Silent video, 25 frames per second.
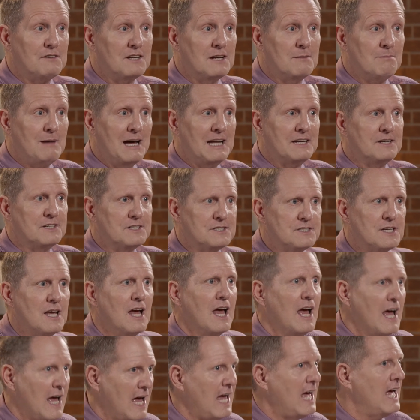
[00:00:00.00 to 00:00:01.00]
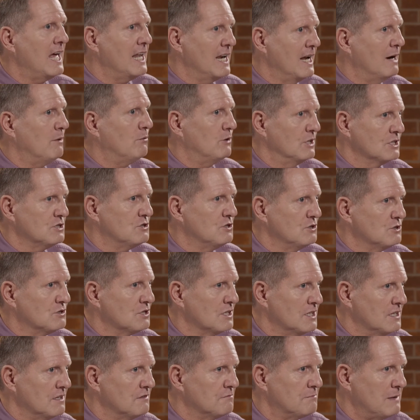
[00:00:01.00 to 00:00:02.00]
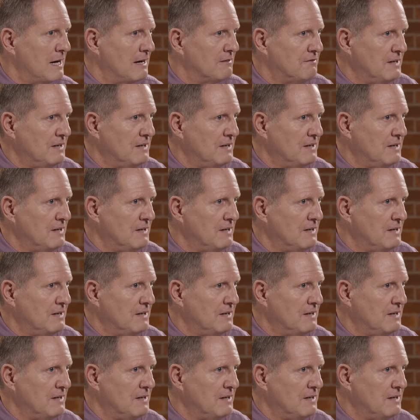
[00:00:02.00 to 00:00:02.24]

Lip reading: in abundance and I want you to live by